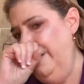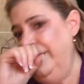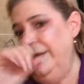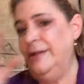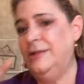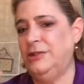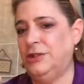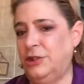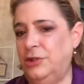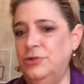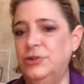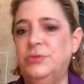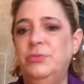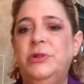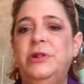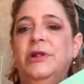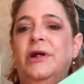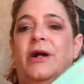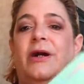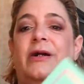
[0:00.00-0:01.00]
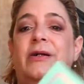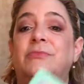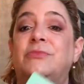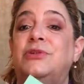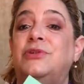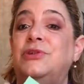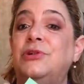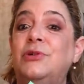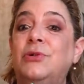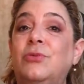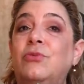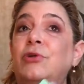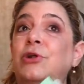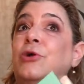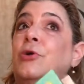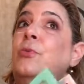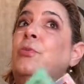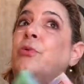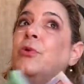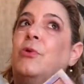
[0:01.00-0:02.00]
excuse me, I'm still
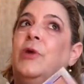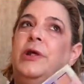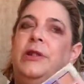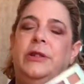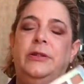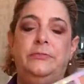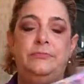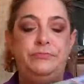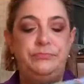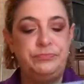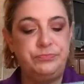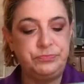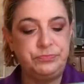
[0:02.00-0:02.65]
recuperating.